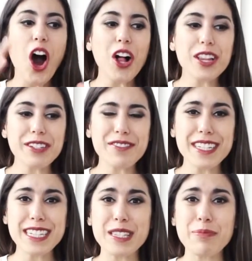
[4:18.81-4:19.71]
All
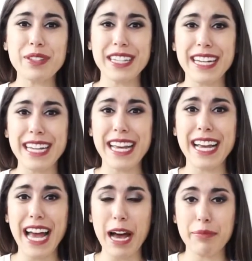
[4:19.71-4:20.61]
of this
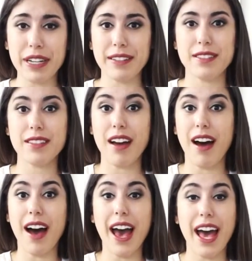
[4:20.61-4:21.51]
planning happens
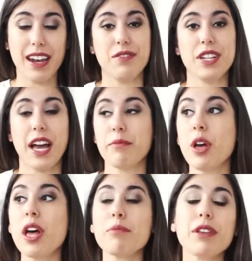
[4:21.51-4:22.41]
ahead of
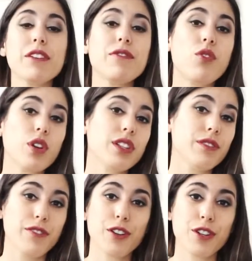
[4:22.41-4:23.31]
time, before
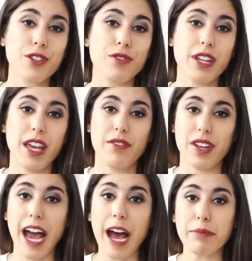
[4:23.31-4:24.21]
the photo shoot day
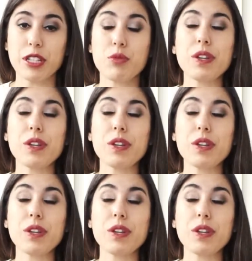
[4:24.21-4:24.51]
even happens.